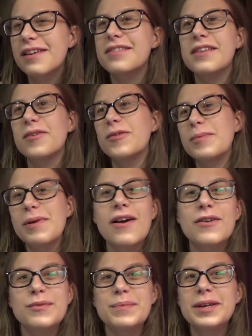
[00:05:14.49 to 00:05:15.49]
They were
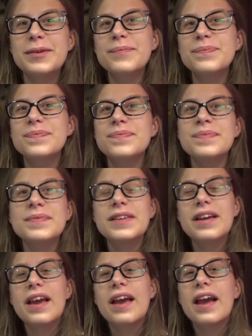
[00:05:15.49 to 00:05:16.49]
proud of me.
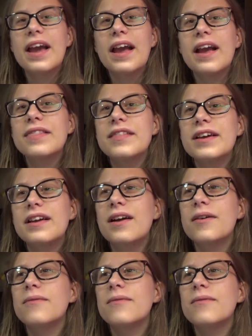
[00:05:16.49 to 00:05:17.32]
And then